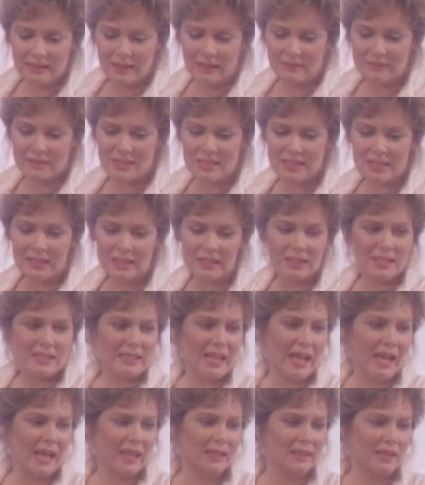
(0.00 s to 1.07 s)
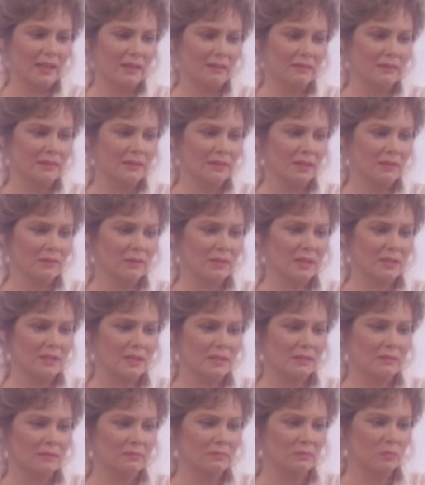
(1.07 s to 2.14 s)
I'm just a little sad, though, you know,
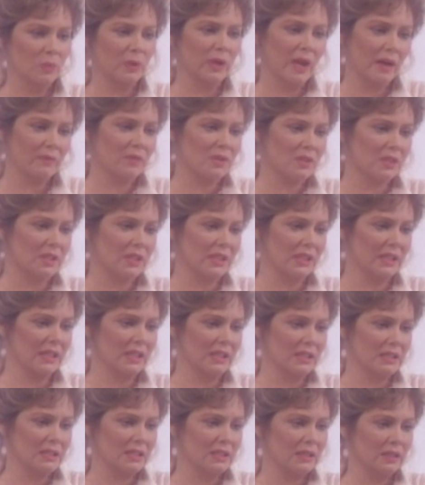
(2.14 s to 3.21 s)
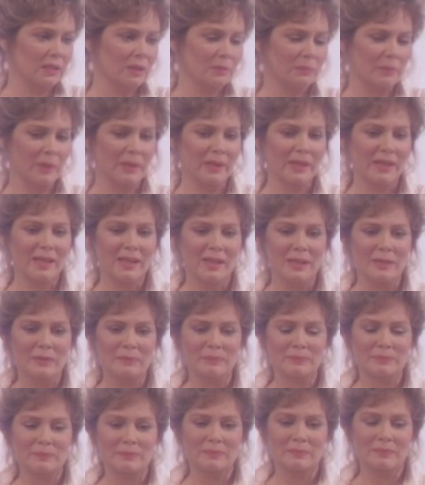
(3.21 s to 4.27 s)
because whatever she is, you know, my,
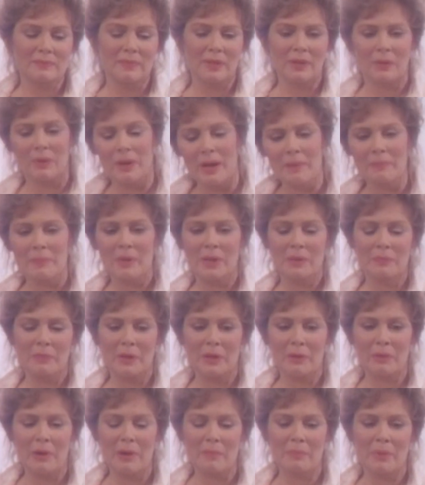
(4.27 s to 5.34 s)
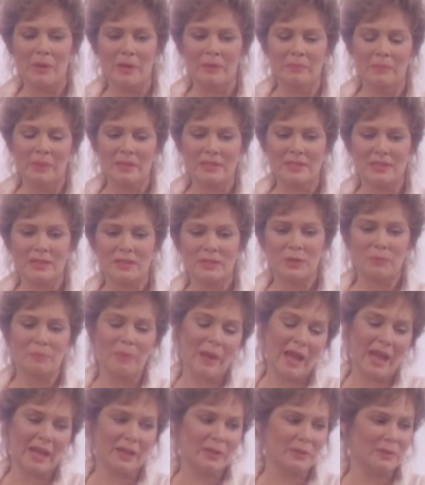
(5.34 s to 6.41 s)
my grandma, my grandpa, and my sister
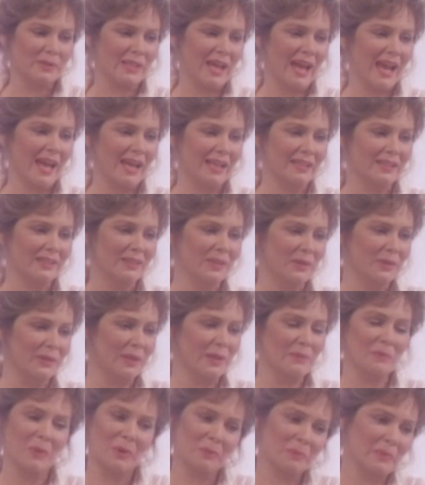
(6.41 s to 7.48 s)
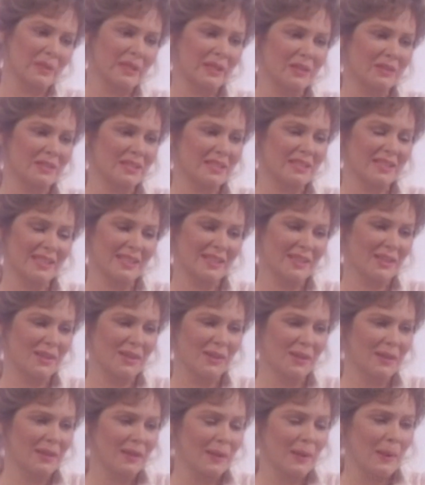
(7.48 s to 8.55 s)
Pat, who died, you know, they won't be here to see her.
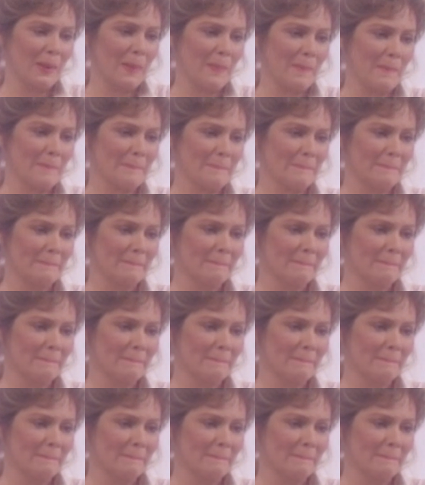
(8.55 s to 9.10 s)
Oh,